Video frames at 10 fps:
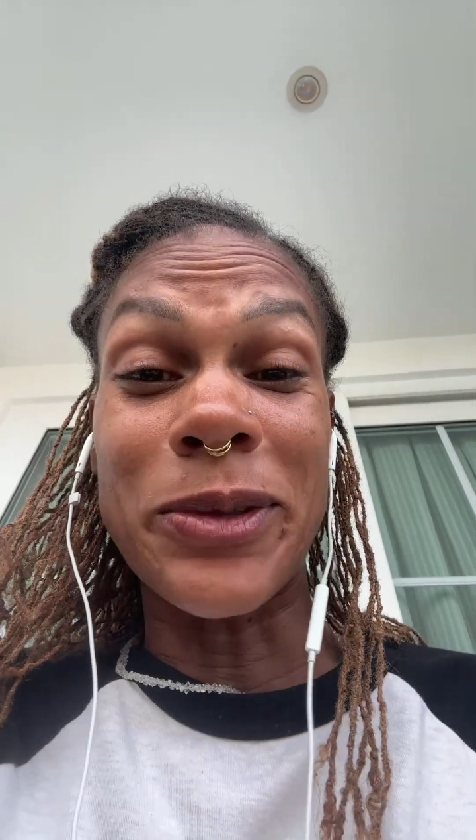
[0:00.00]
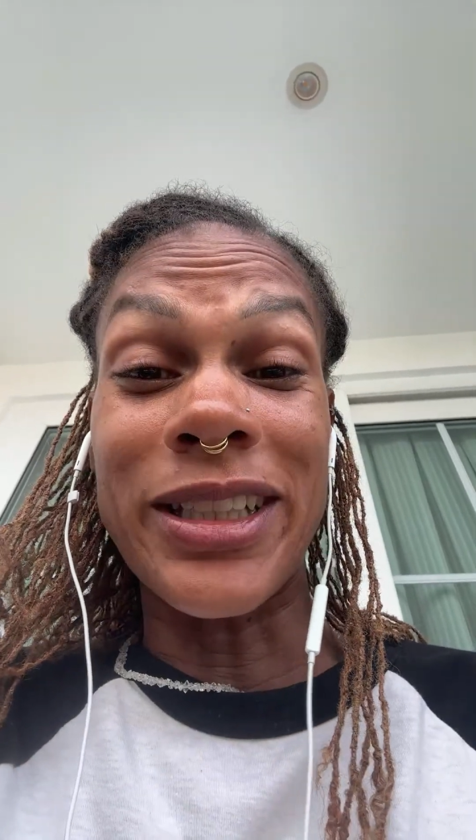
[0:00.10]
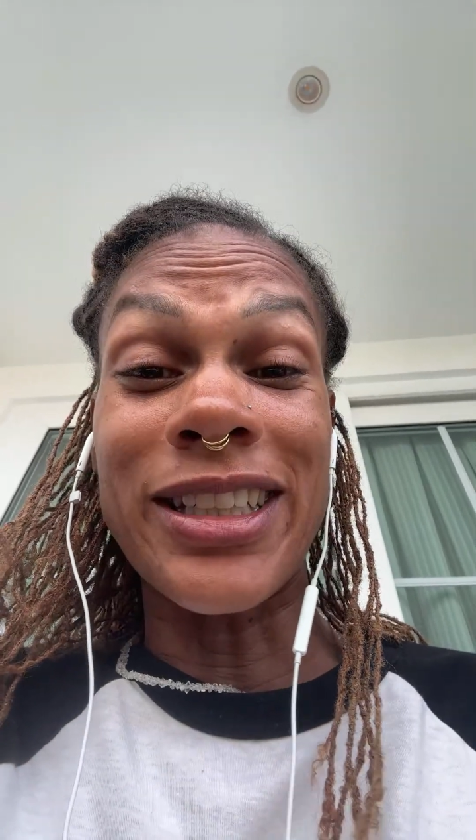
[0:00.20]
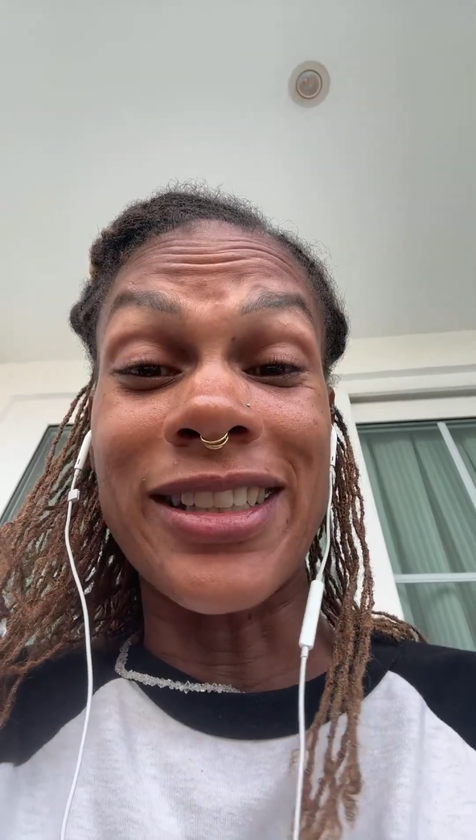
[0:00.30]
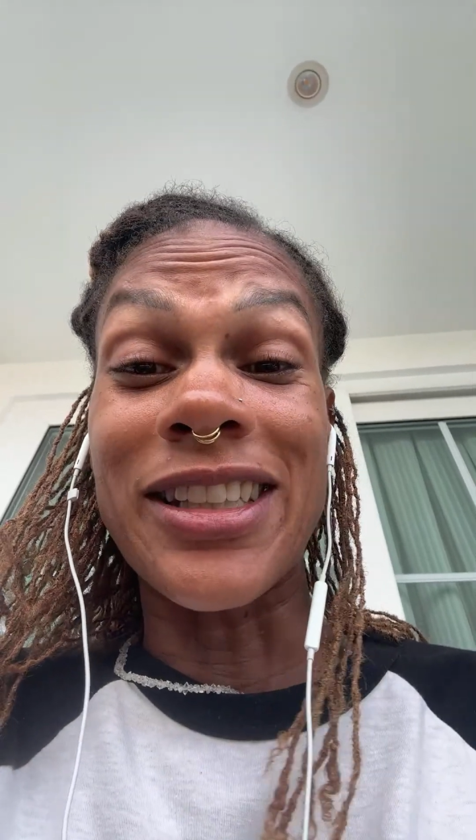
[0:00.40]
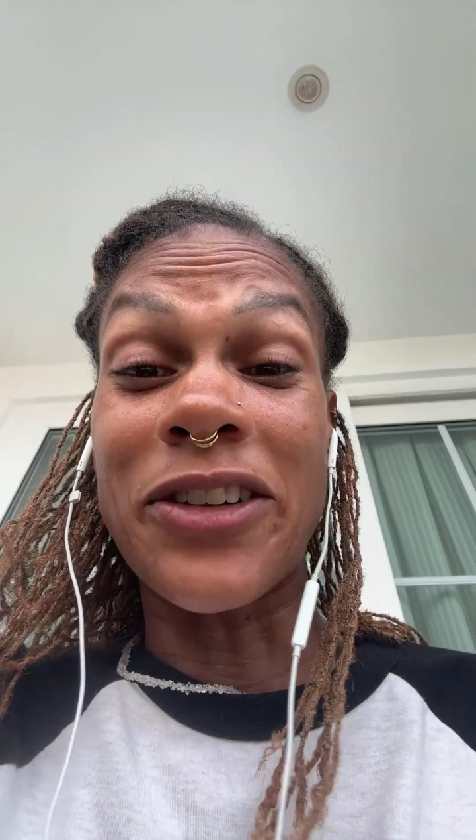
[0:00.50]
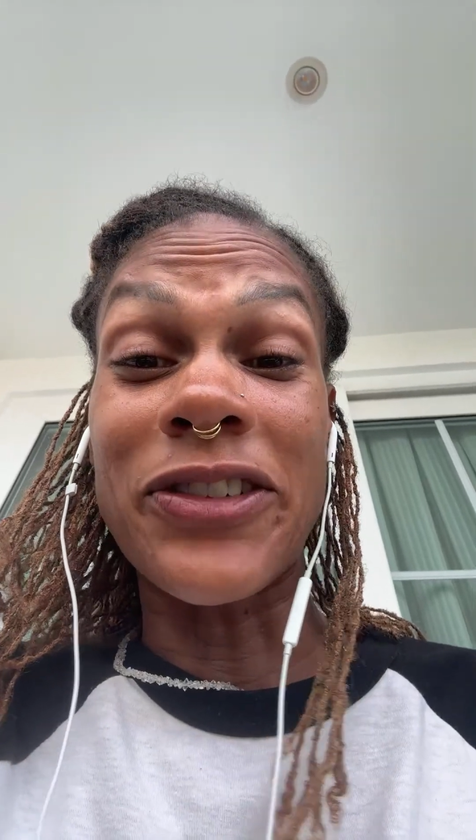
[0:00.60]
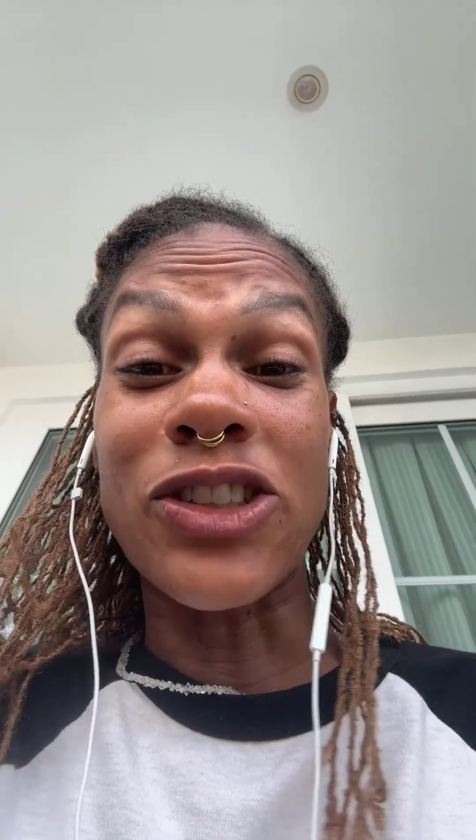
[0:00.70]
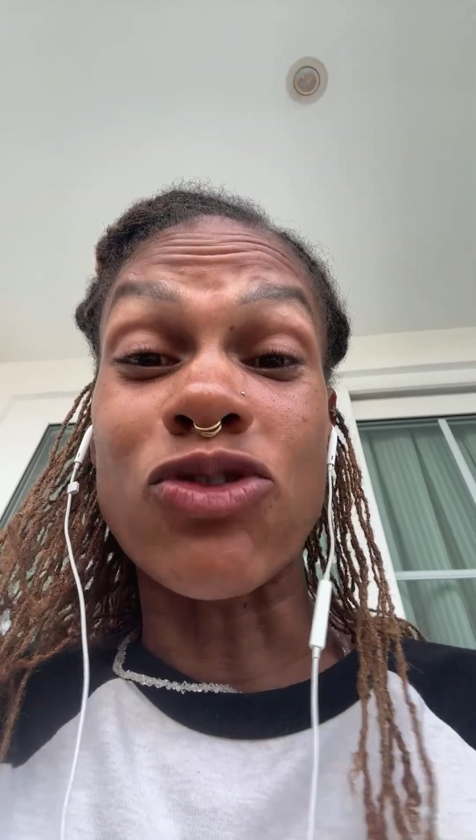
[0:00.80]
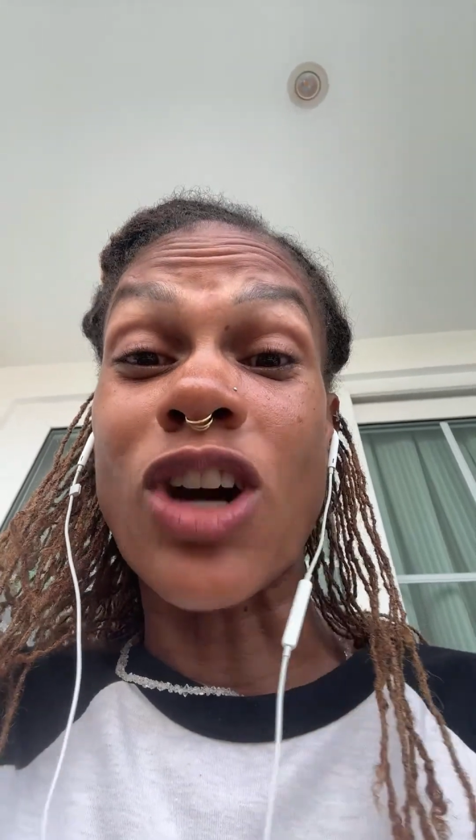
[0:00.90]
when the stuff
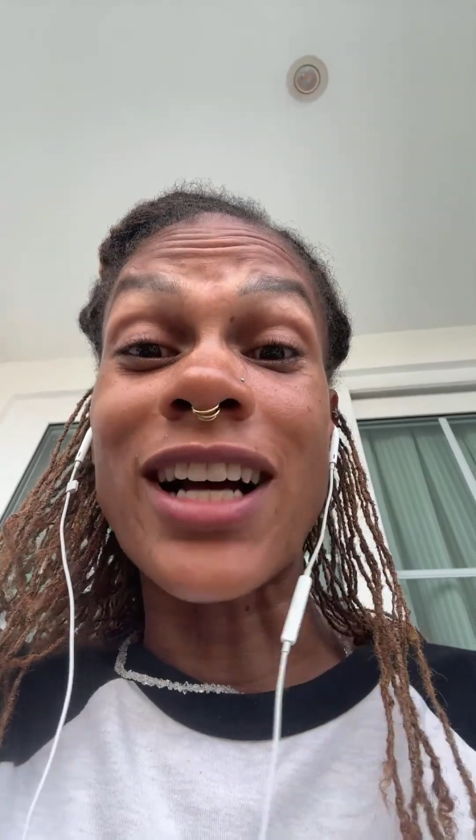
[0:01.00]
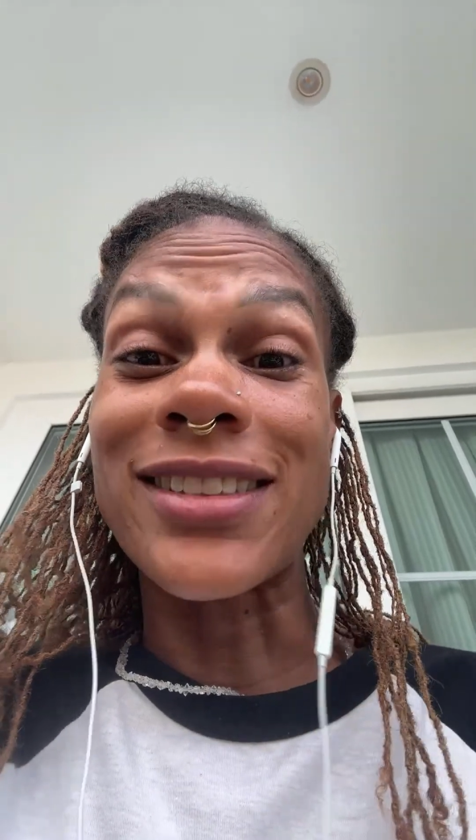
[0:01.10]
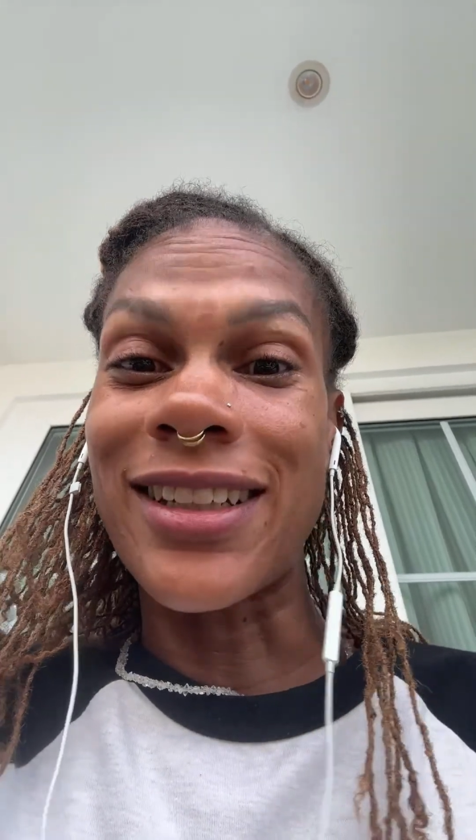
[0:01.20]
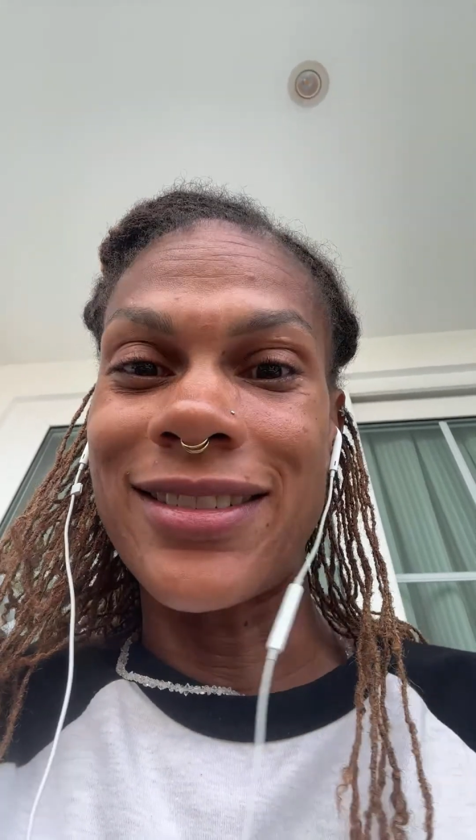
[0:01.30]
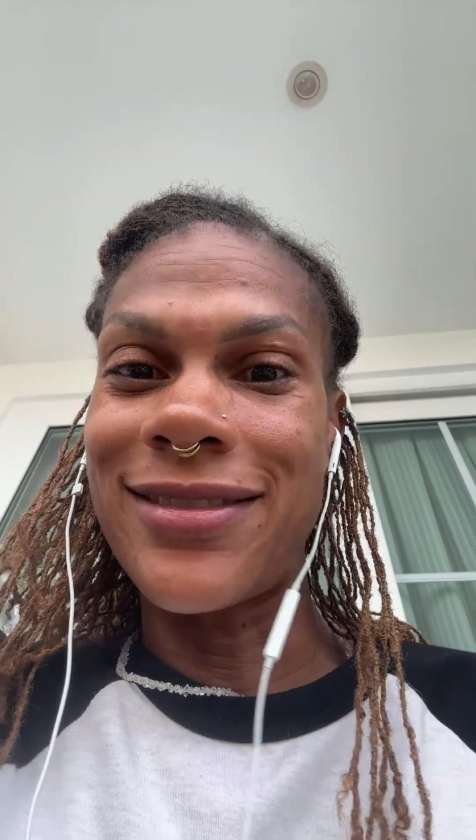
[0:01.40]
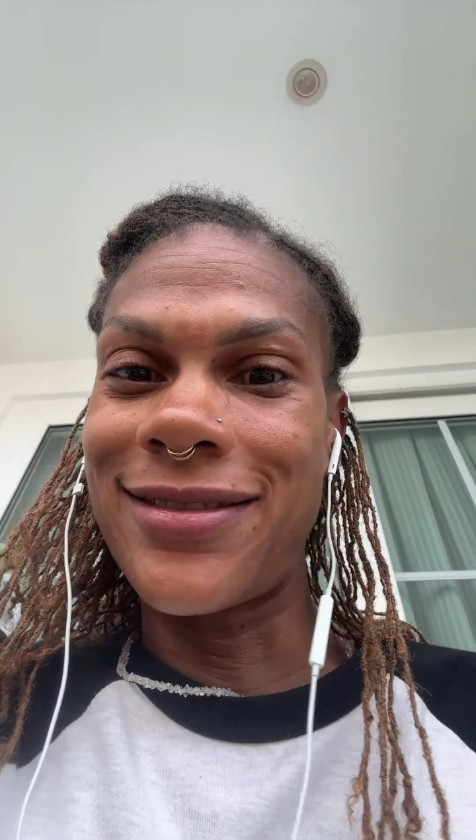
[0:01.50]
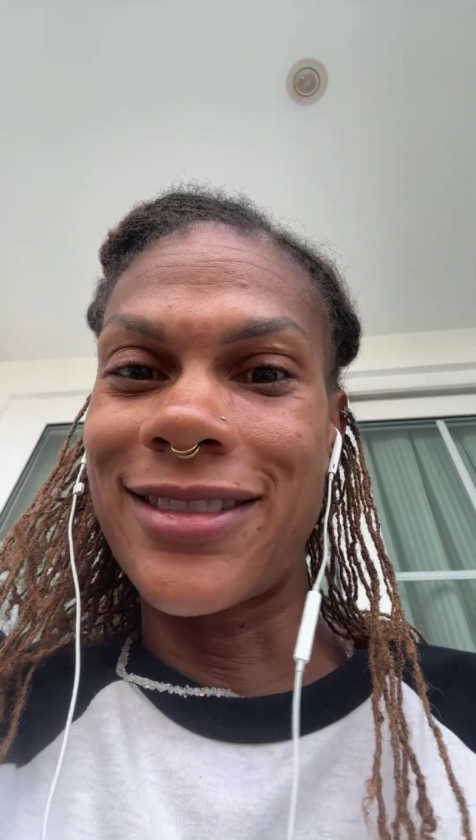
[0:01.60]
is rotten.